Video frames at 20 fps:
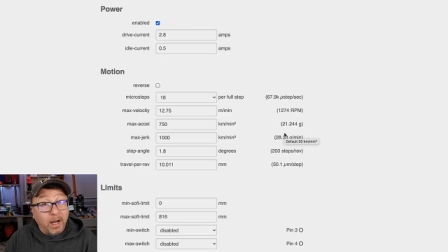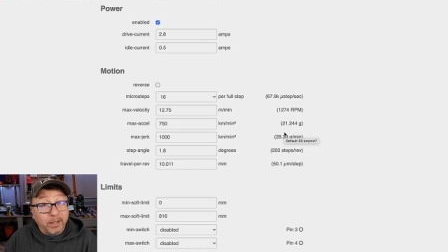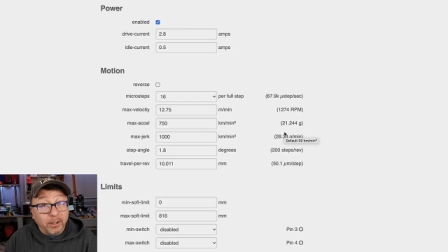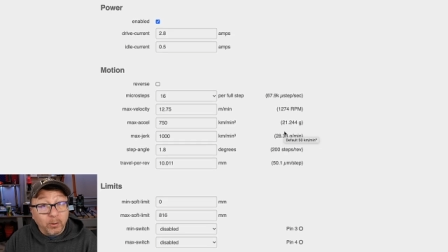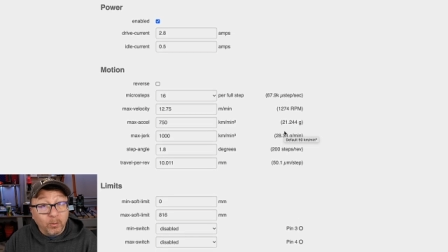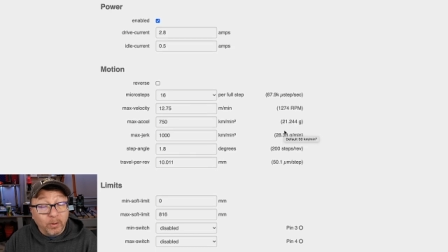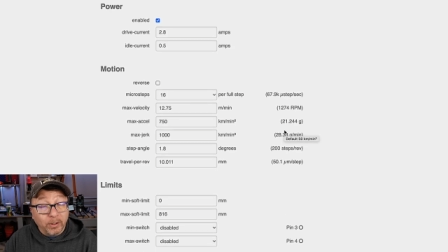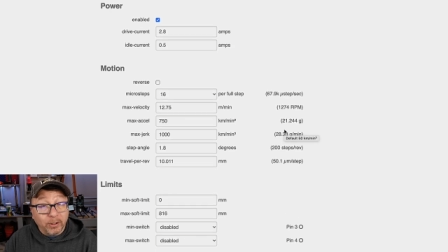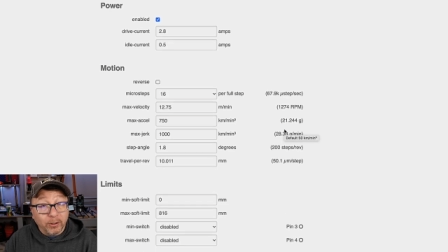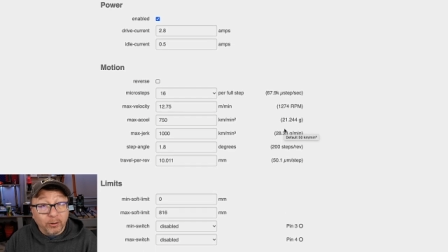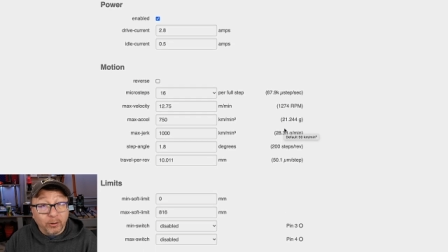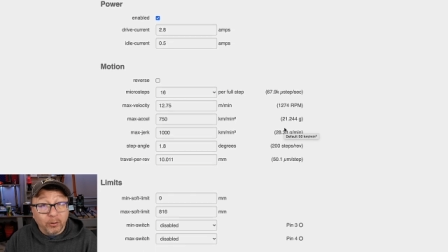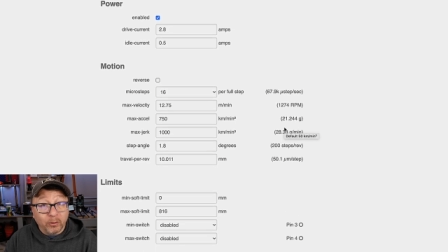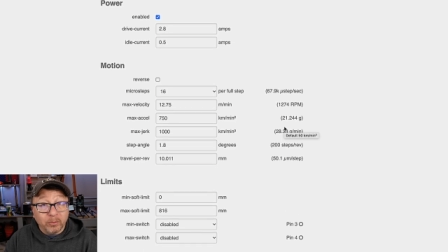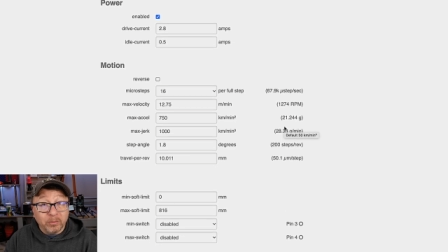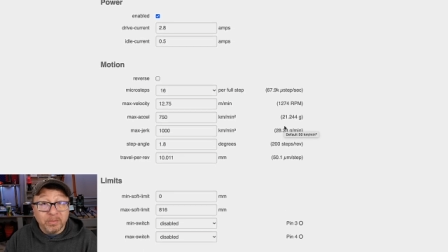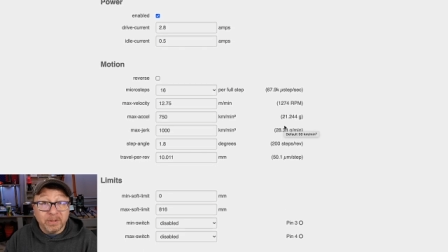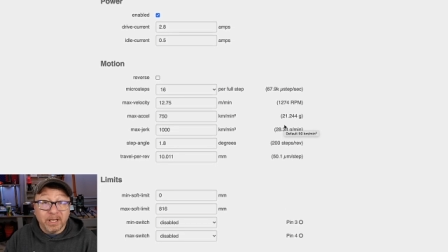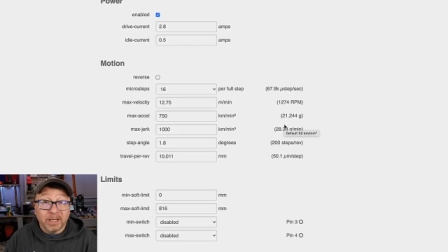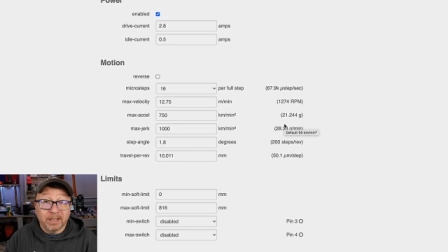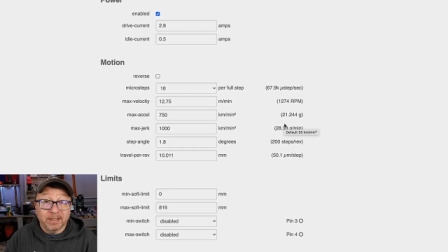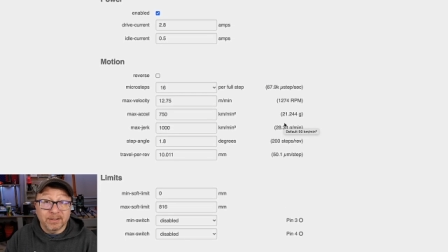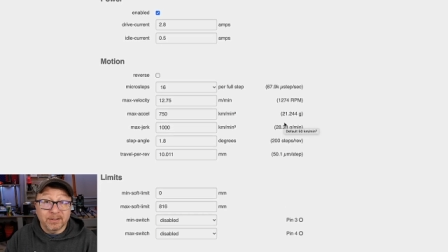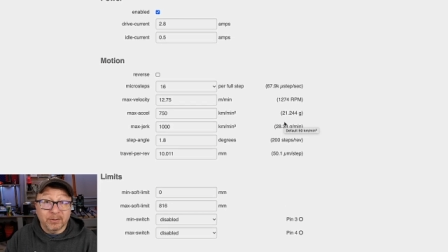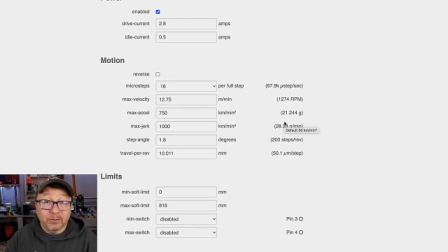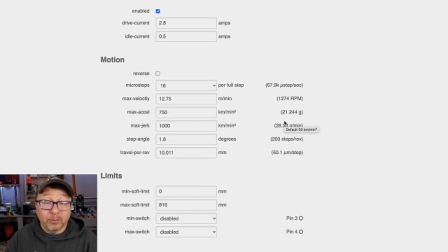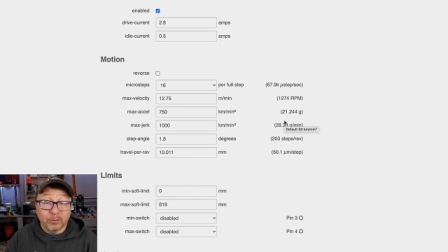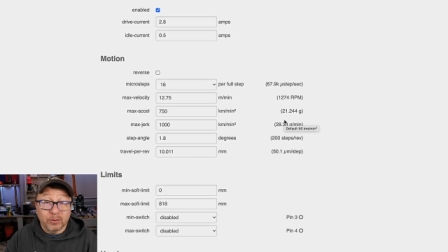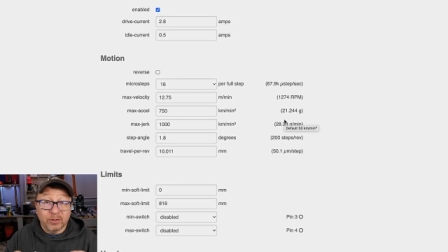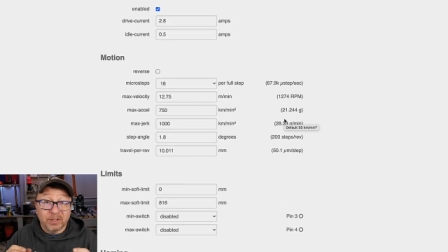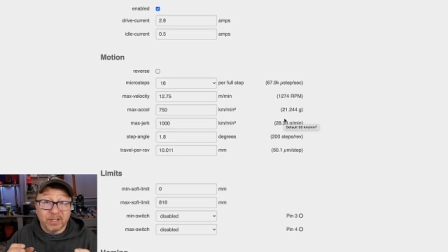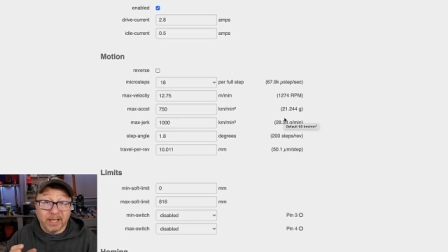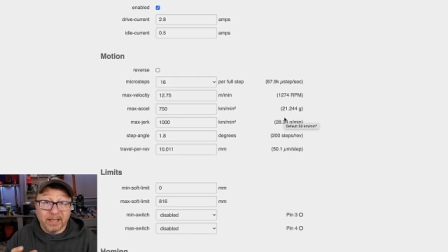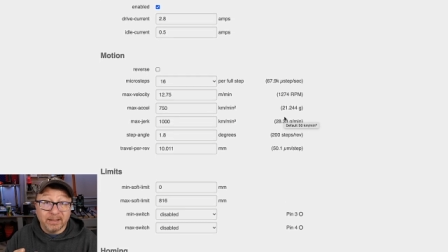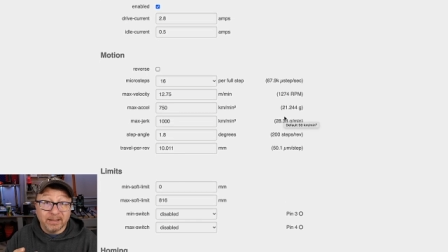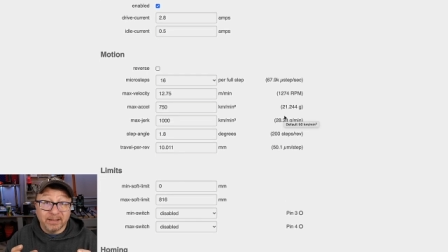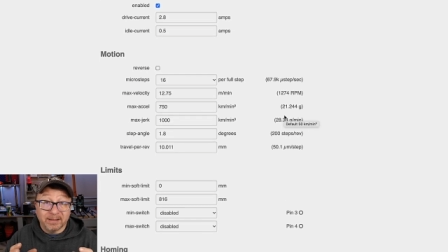you want a home is to set